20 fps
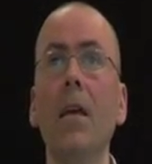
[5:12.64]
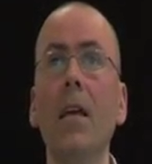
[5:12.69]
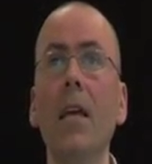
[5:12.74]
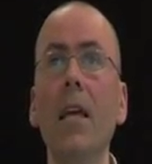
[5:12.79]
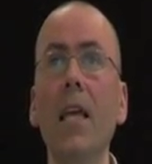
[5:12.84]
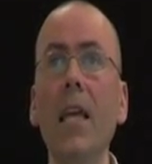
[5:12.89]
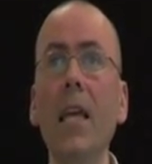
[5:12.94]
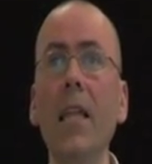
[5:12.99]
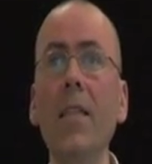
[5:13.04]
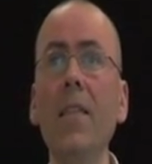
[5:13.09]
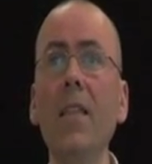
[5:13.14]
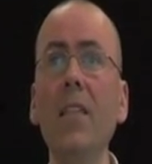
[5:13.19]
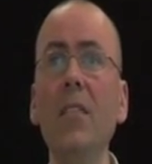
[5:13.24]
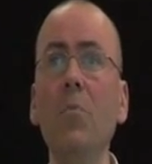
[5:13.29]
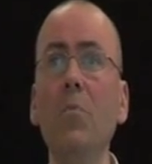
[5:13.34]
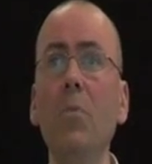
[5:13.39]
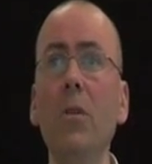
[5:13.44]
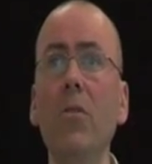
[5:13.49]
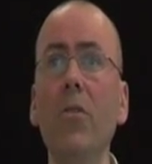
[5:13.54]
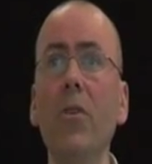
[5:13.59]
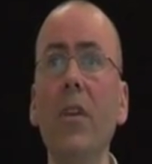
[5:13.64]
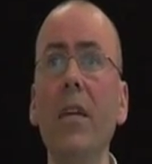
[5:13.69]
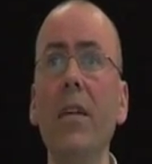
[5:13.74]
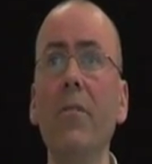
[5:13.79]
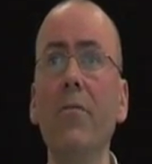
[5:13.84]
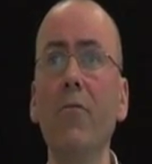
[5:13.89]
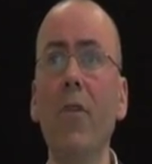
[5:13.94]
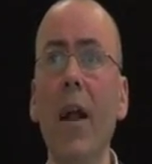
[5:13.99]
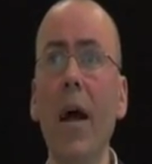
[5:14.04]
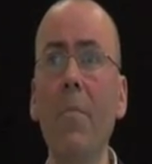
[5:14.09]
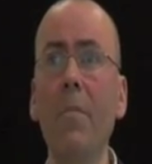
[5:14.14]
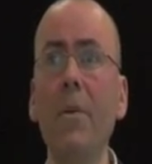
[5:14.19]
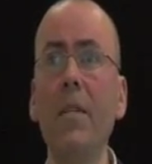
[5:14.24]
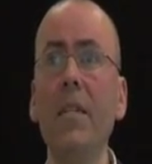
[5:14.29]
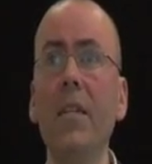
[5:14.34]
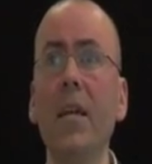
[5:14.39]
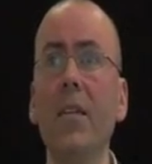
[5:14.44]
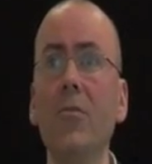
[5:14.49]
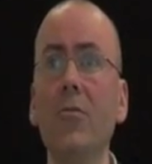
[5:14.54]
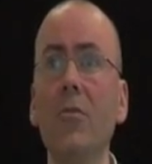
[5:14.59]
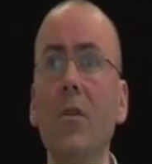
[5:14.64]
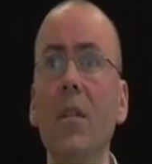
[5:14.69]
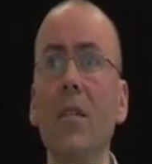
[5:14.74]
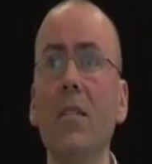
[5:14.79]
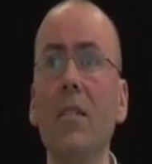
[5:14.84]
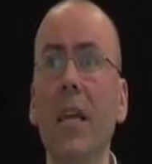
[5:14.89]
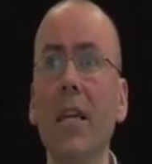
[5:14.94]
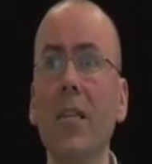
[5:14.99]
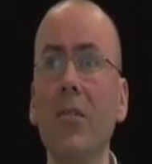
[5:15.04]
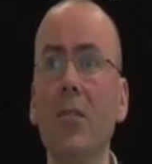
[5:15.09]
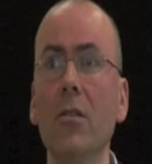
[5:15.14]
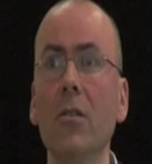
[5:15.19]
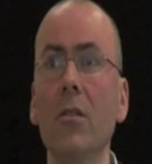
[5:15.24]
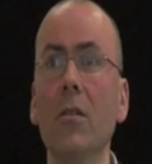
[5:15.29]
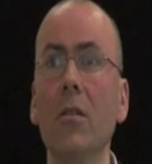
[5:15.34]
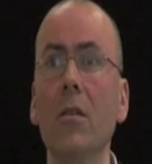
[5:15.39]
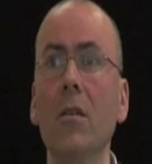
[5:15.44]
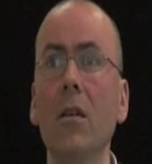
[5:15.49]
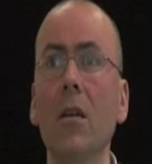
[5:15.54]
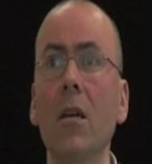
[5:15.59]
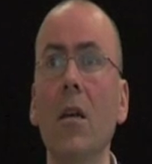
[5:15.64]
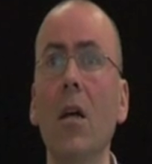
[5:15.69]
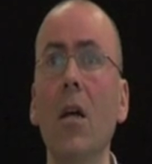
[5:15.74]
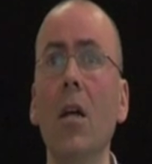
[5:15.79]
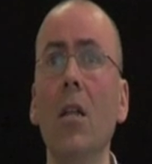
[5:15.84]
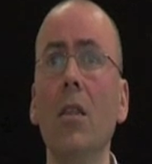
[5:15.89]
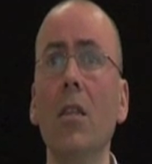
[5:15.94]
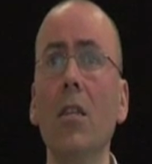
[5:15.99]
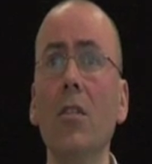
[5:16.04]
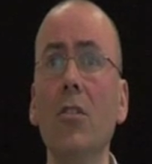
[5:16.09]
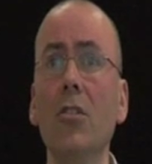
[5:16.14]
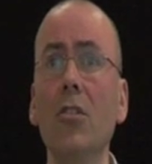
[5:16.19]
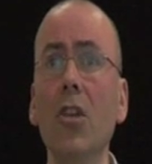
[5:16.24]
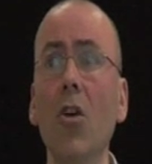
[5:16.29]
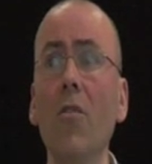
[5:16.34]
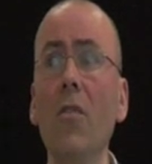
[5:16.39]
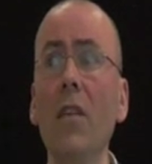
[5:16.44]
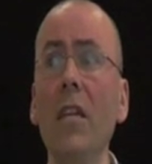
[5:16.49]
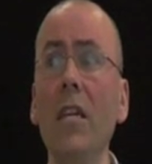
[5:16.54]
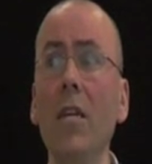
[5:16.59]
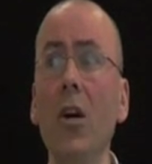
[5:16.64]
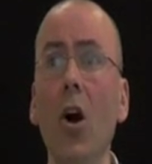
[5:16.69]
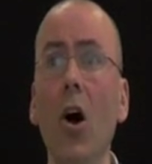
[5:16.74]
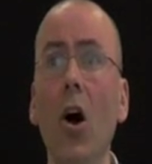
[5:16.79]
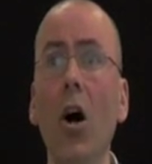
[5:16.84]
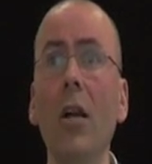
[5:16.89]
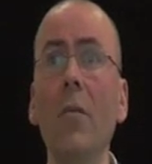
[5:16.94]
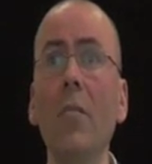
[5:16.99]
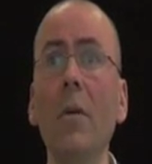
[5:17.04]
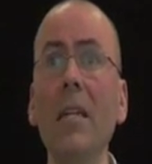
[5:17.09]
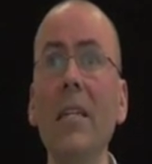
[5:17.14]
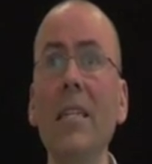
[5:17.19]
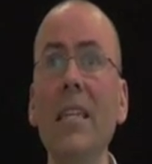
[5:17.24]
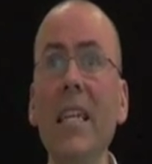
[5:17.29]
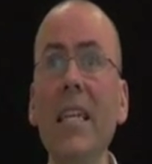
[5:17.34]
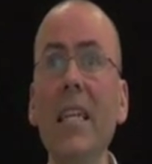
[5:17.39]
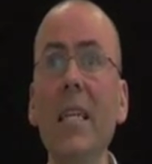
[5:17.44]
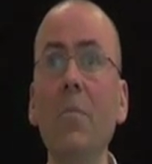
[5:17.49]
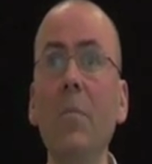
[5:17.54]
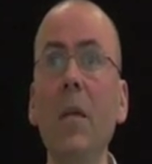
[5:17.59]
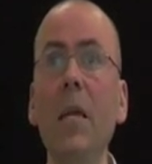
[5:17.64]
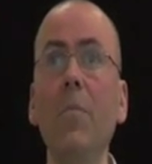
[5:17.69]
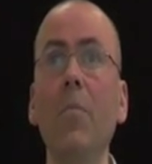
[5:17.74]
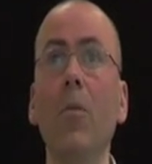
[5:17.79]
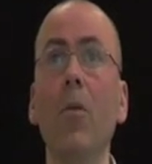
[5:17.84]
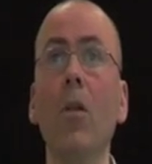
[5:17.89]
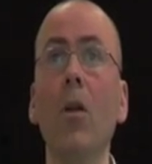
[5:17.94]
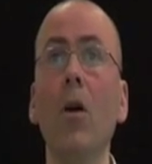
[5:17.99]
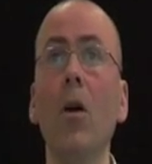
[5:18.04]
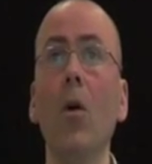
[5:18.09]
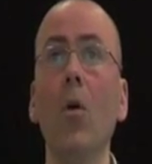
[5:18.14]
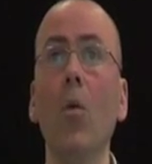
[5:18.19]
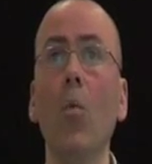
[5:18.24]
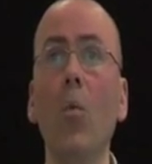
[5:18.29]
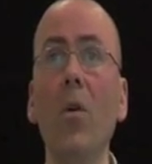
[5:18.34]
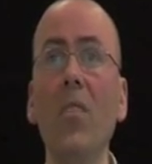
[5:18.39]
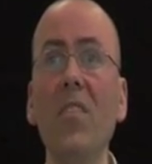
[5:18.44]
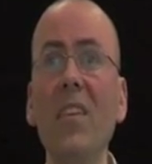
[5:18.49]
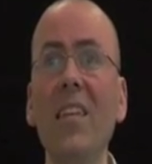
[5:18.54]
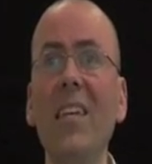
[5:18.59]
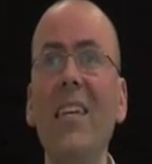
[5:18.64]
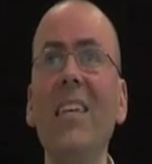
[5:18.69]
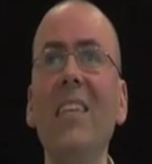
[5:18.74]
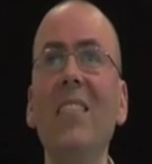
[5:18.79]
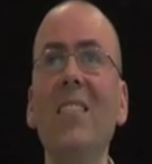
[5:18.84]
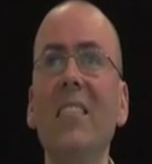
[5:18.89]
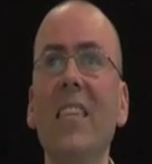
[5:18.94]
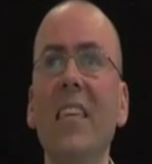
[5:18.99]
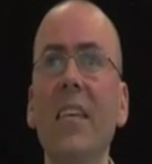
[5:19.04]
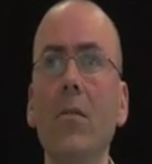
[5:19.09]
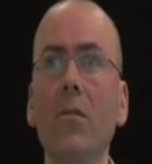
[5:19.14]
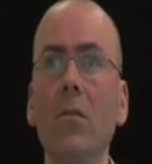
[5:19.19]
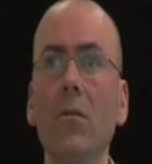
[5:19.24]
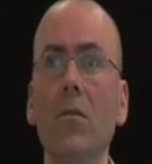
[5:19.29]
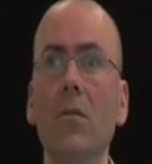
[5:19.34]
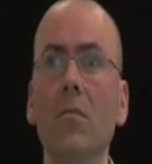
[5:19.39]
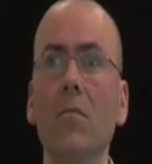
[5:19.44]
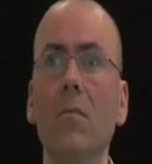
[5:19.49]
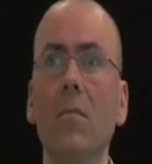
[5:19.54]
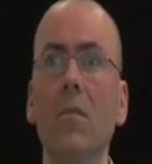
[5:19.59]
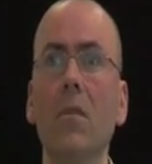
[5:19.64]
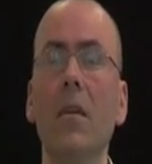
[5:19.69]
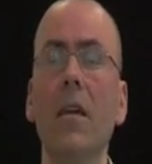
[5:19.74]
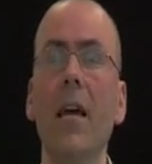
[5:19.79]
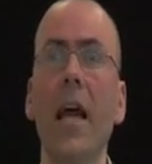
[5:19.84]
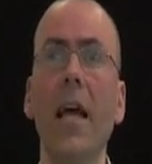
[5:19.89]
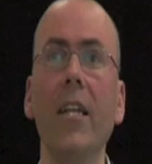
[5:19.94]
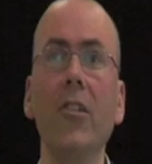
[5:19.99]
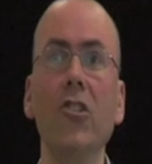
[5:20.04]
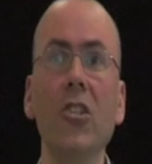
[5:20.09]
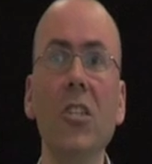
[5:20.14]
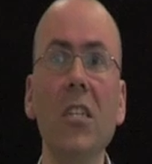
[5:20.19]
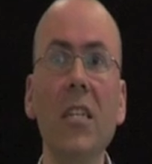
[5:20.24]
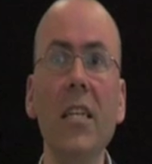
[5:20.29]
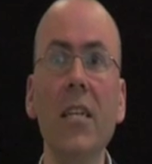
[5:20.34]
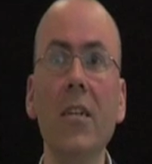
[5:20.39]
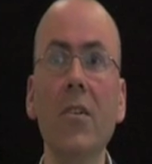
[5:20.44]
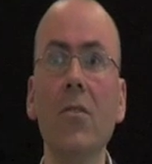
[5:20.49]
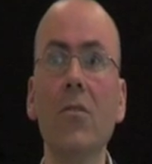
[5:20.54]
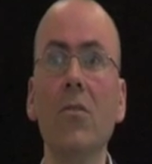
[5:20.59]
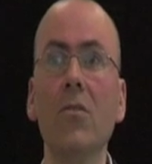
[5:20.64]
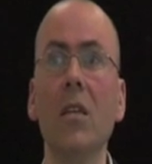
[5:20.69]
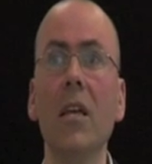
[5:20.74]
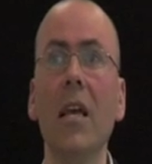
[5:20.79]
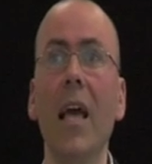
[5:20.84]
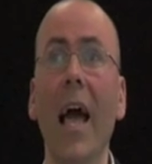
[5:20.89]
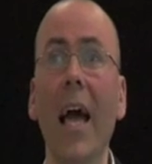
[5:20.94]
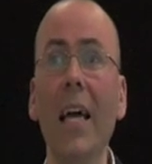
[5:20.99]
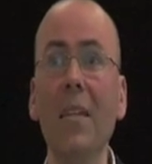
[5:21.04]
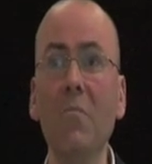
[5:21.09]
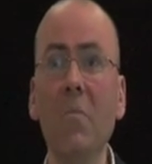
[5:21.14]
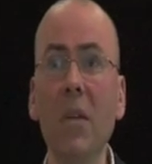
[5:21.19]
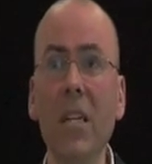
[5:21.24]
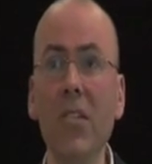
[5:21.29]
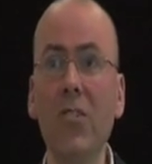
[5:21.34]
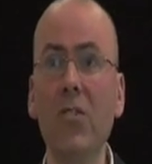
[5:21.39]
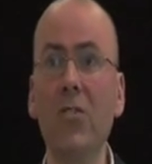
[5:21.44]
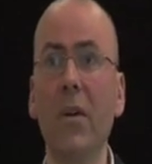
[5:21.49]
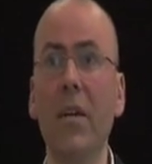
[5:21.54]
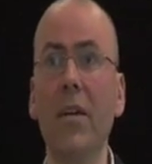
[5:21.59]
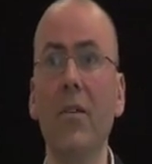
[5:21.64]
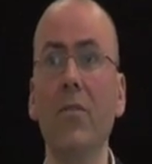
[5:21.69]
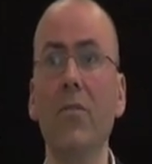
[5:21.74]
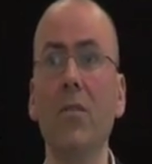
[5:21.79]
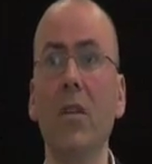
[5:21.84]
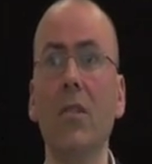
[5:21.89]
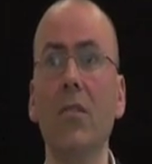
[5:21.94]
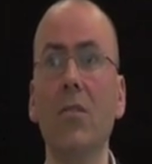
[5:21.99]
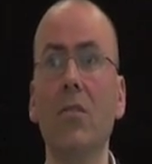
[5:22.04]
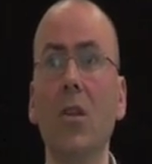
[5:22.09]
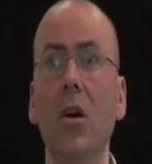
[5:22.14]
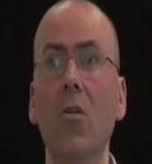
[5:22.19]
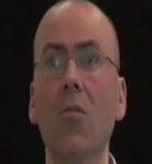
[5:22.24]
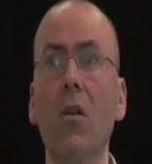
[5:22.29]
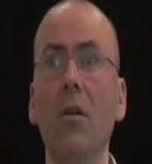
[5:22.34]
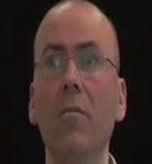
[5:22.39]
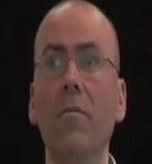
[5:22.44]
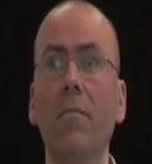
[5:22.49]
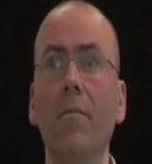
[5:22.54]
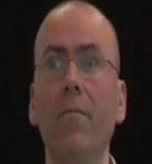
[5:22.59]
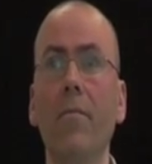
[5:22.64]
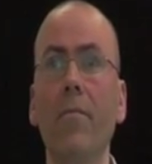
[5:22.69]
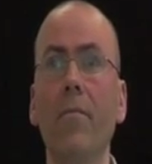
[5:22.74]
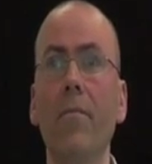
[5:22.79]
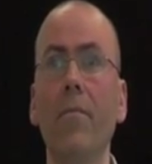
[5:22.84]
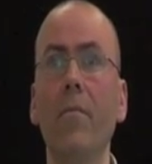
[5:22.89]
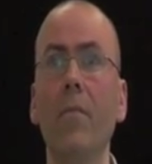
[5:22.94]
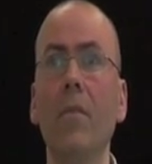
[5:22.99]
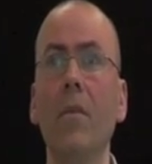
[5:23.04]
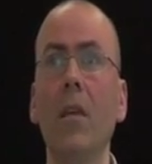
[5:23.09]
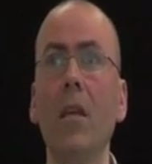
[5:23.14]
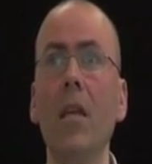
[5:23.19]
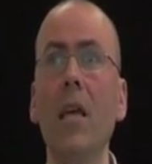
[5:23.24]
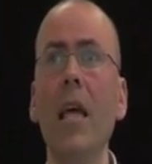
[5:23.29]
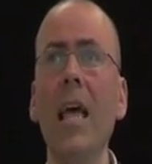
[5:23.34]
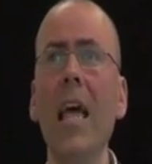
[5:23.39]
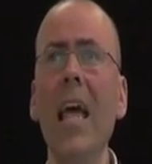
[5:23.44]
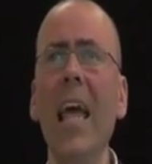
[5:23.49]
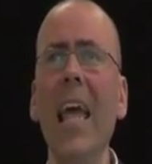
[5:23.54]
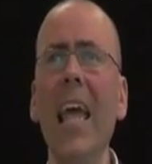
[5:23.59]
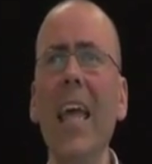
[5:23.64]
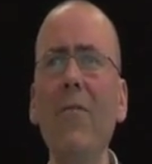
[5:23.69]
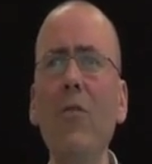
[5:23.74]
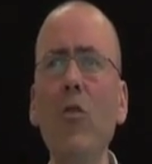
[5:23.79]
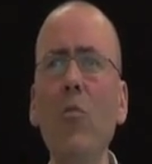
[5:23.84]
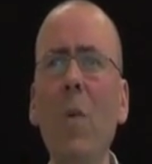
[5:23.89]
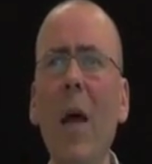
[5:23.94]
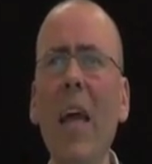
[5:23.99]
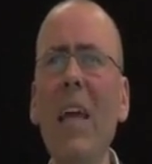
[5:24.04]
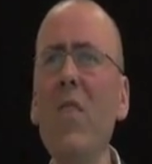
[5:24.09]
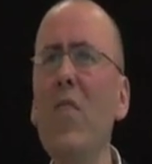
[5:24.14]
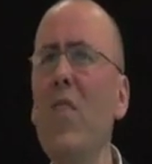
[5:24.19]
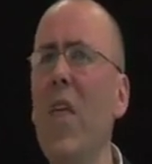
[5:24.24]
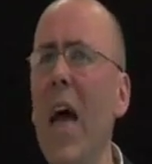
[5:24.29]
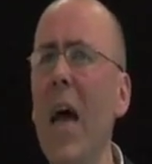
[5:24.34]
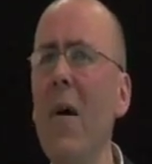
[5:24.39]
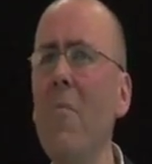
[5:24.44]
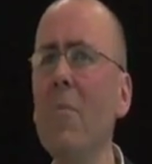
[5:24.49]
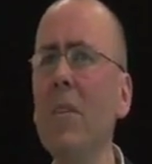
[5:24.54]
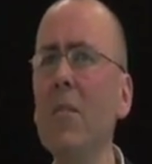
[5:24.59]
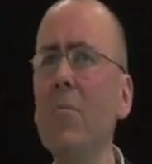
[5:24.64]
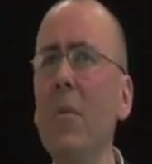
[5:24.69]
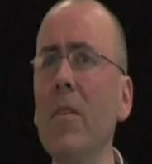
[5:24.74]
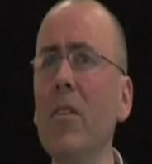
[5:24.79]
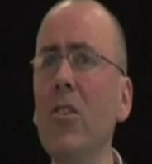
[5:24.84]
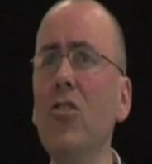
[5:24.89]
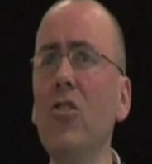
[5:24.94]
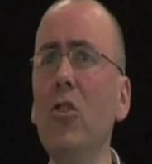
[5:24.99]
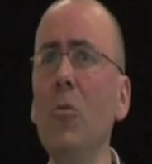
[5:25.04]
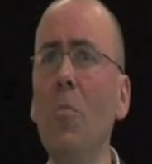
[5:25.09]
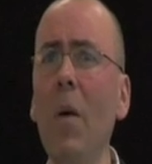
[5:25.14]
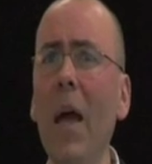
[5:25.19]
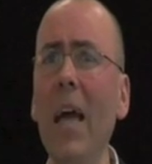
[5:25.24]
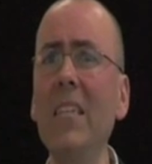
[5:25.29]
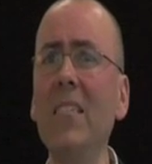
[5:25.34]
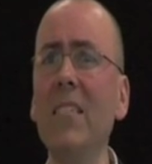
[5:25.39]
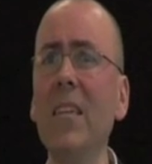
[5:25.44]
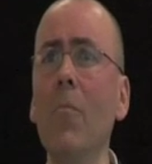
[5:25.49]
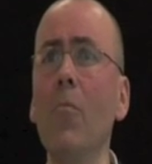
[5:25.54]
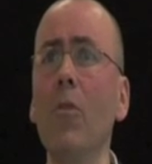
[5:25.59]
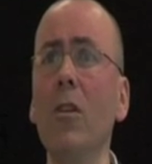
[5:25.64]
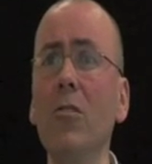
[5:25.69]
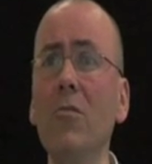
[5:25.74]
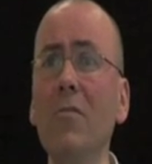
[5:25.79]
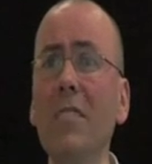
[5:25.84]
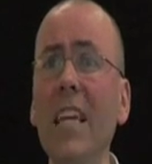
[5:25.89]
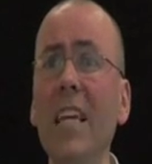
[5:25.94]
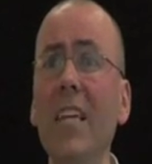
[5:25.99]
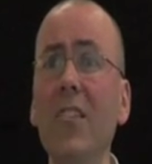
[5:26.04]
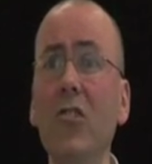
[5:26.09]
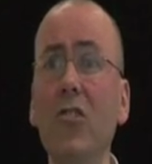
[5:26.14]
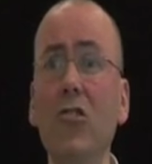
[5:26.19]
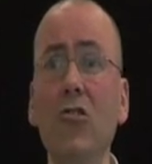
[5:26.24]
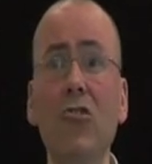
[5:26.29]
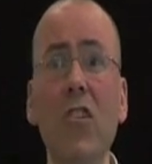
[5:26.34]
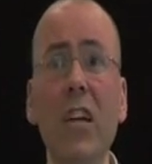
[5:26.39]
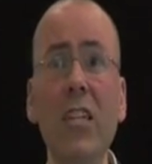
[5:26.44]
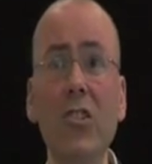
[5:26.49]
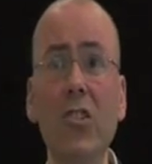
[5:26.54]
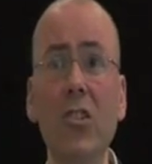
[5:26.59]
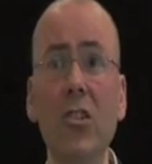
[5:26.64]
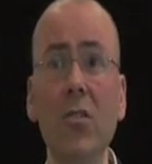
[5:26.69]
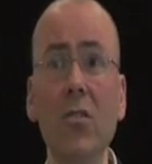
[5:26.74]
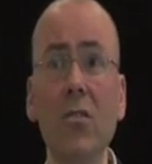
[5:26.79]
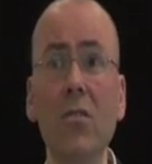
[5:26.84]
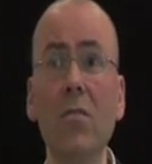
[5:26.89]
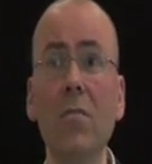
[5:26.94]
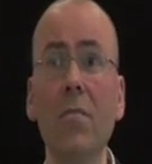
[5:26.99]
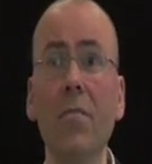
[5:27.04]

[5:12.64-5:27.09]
In this period of rapid industrialization, the Soviet economy needed people with key skills: engineers, administrators, and so on. If you pay them as much as you pay someone who digs trenches,